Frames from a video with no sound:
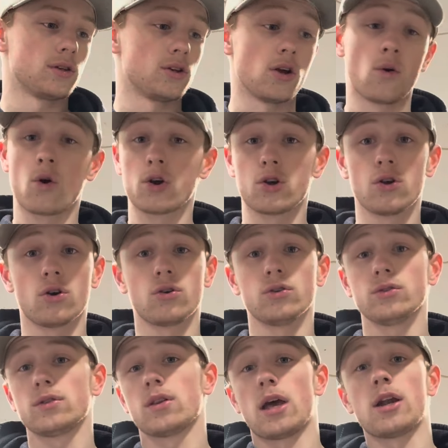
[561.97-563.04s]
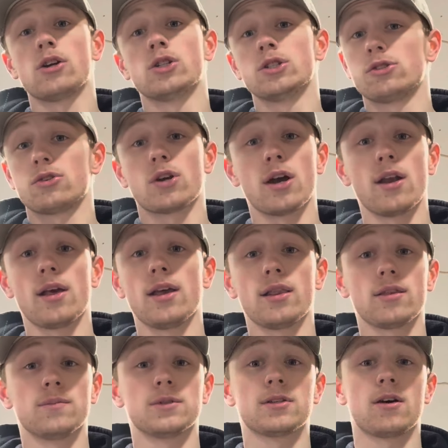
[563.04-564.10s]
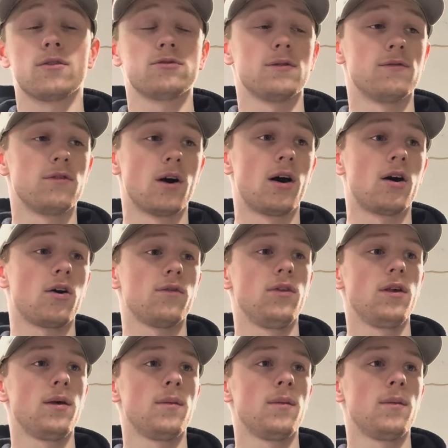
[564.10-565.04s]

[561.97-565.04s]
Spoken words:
or girls that are just trying to get themselves involved,